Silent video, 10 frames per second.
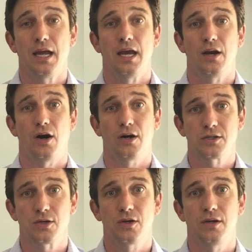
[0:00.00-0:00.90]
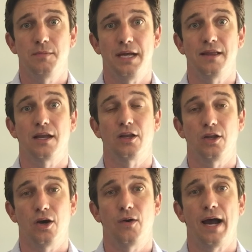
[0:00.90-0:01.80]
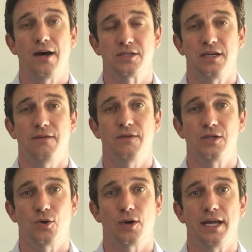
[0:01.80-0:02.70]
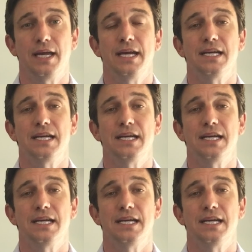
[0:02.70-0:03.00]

It also could mean that low housing inventory